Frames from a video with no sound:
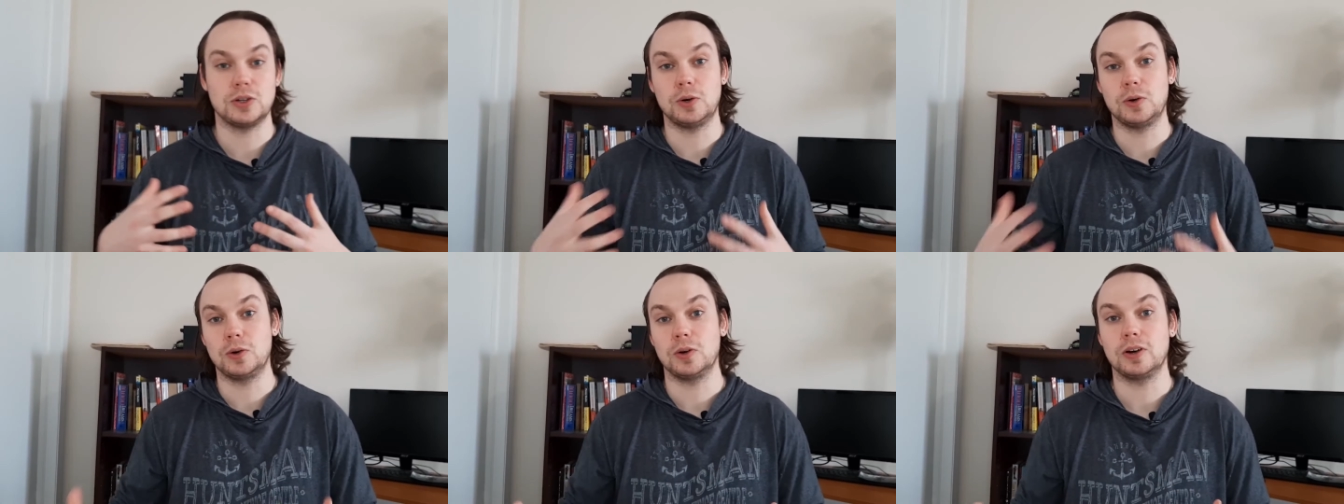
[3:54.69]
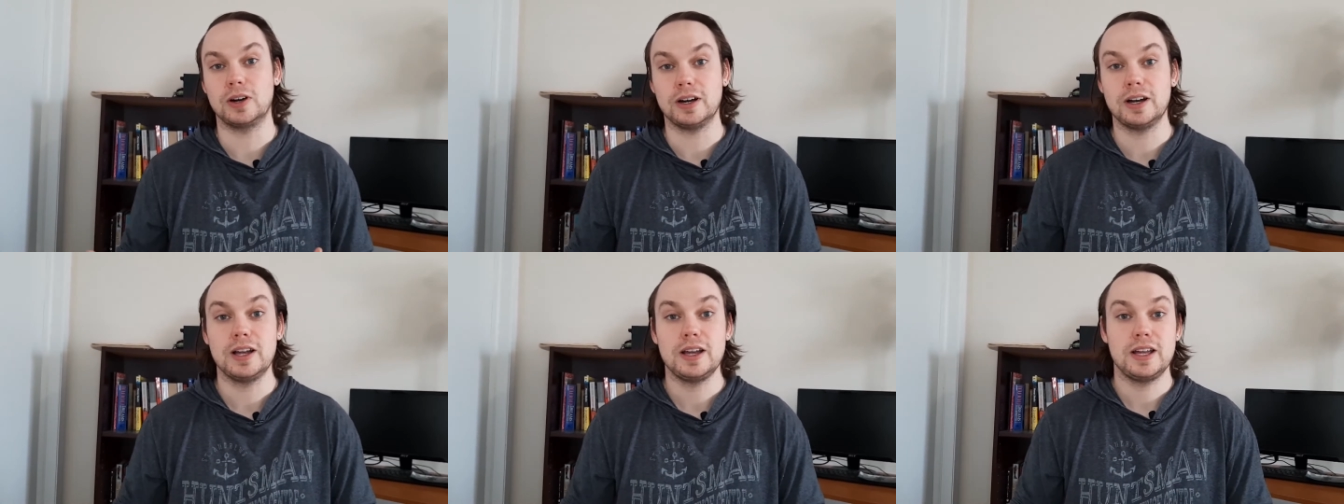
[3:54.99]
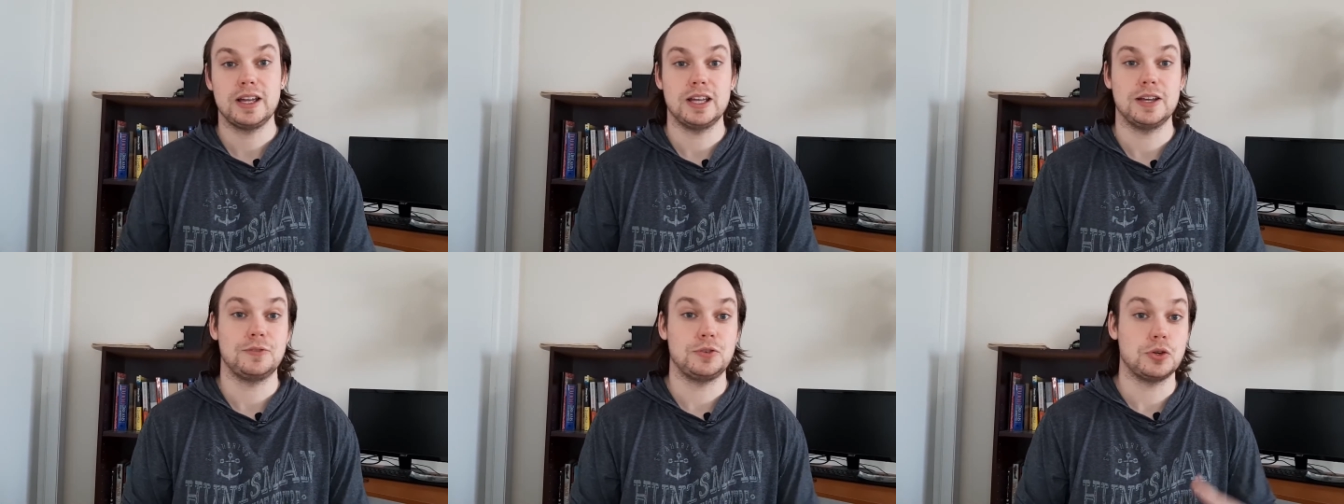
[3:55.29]
or
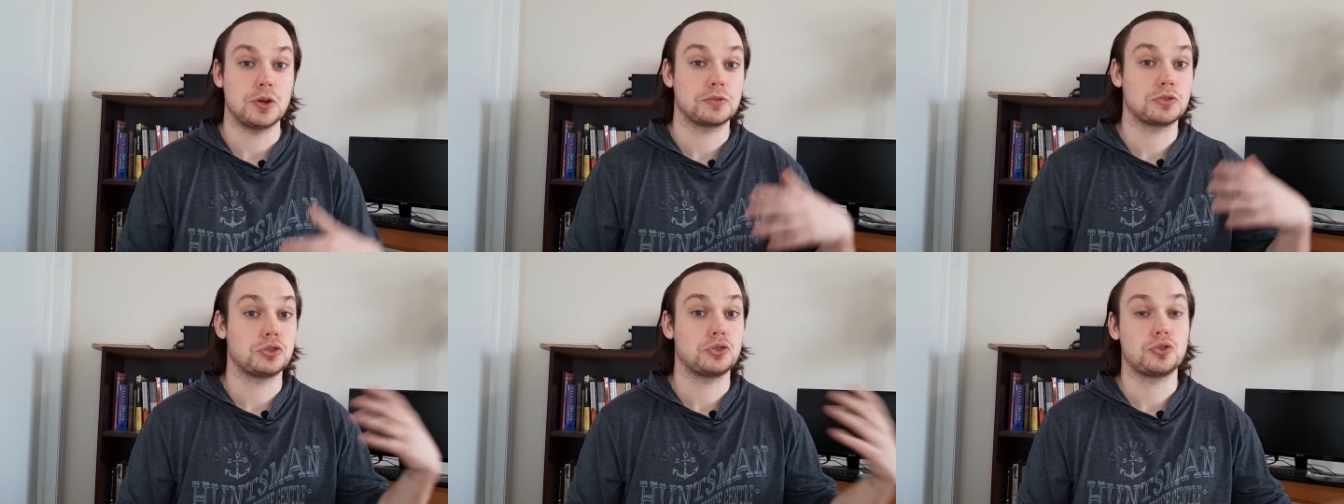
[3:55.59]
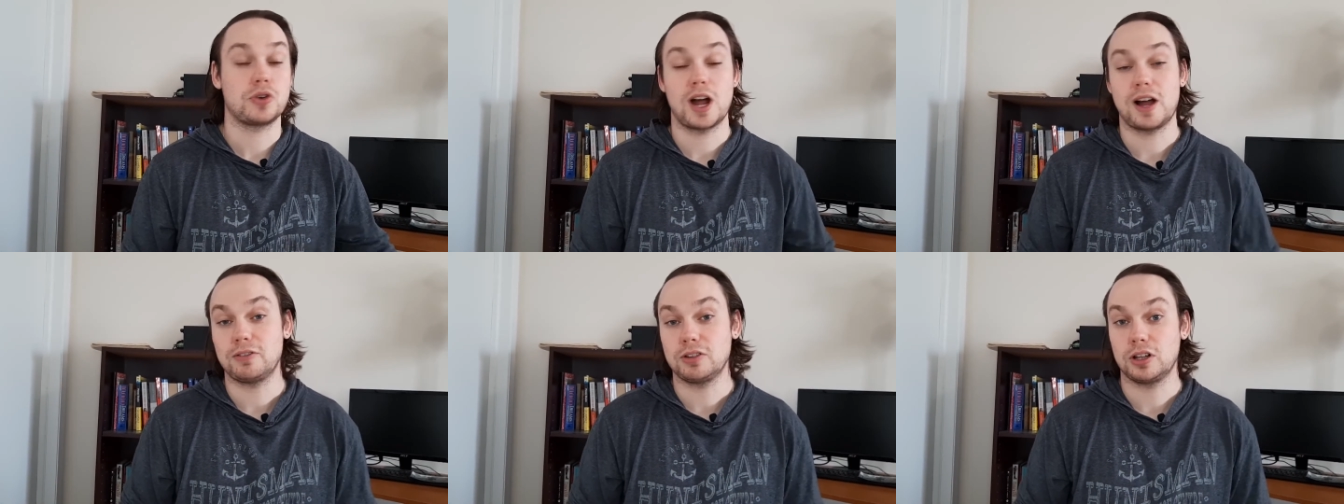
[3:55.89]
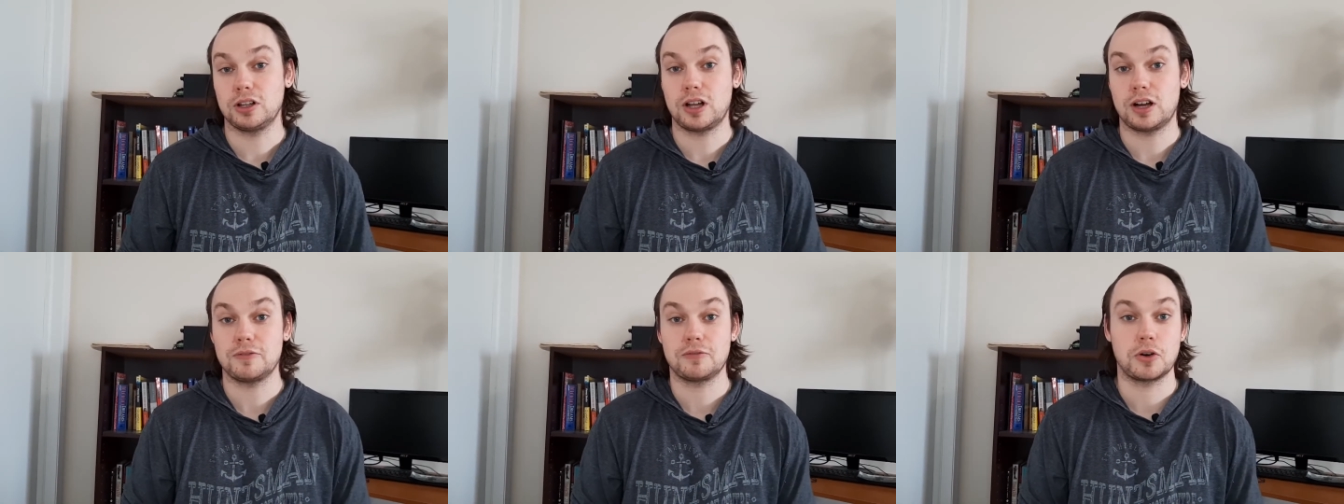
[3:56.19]
if you have to travel a
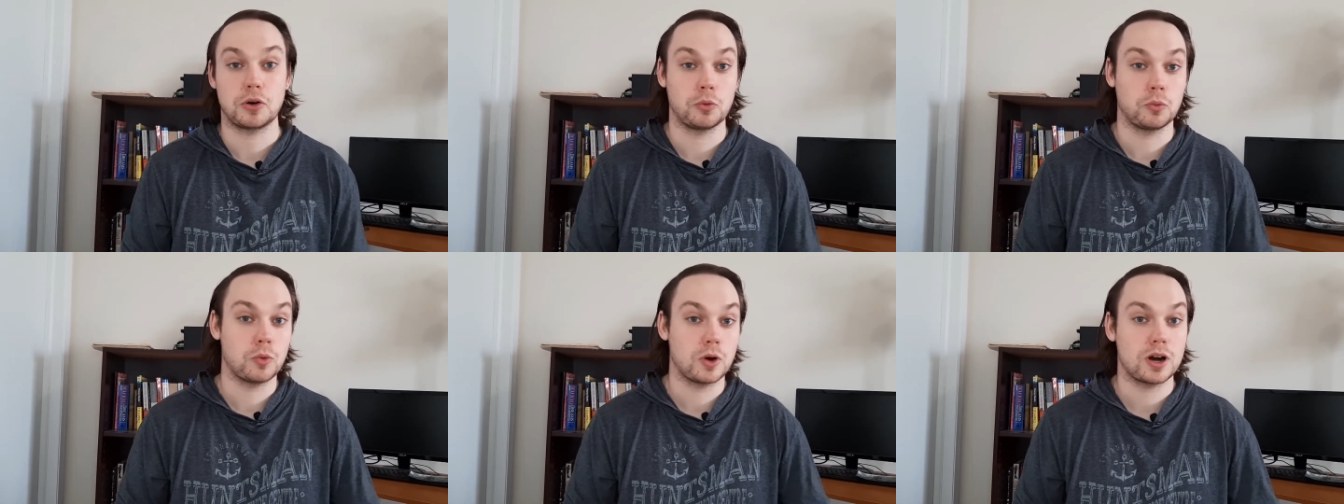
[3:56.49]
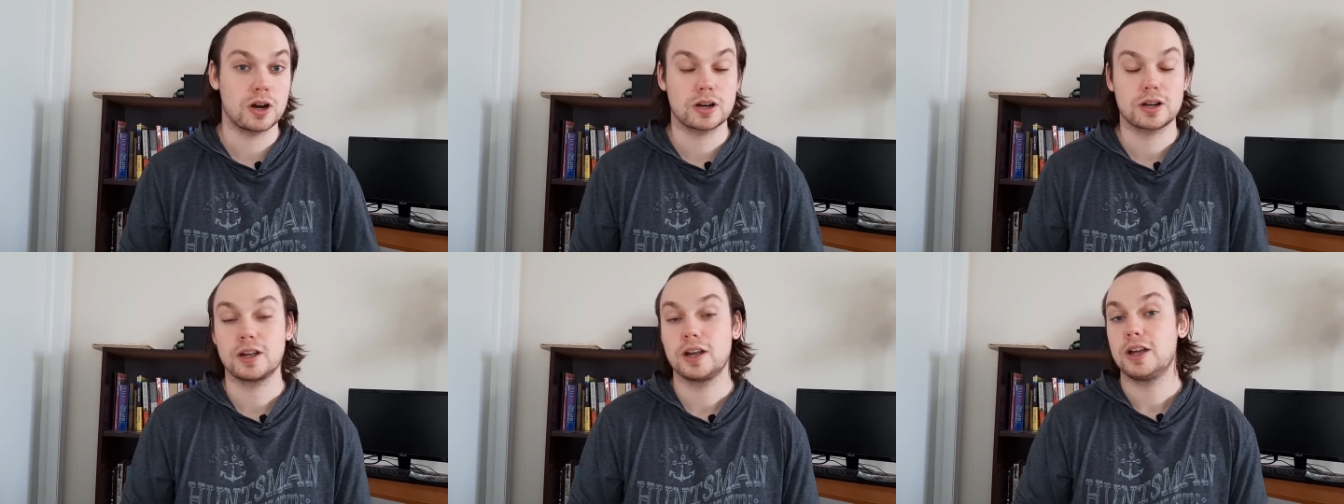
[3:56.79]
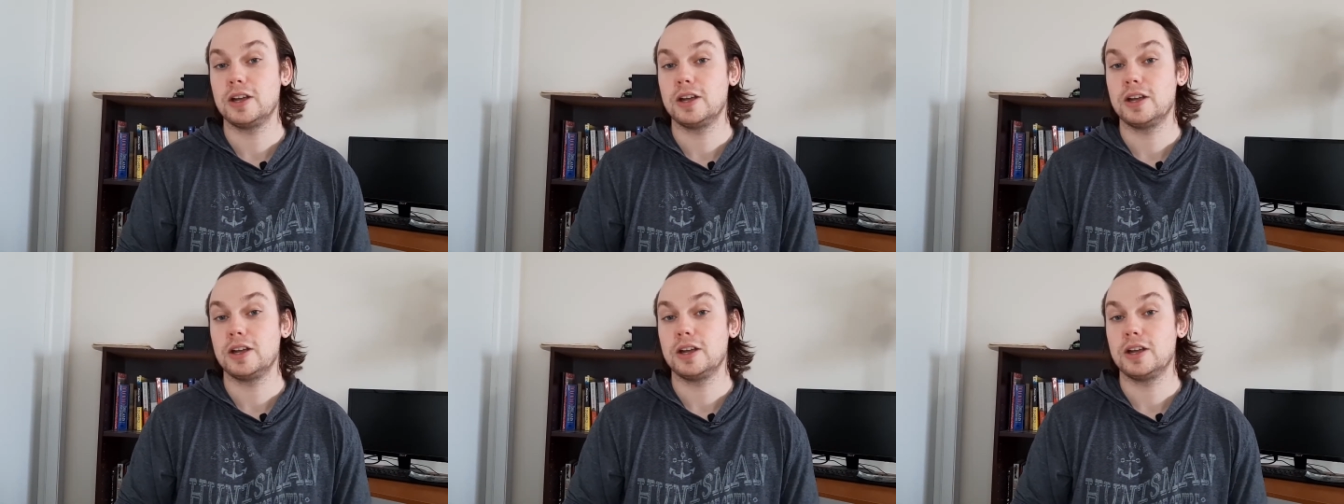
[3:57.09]
lot for work,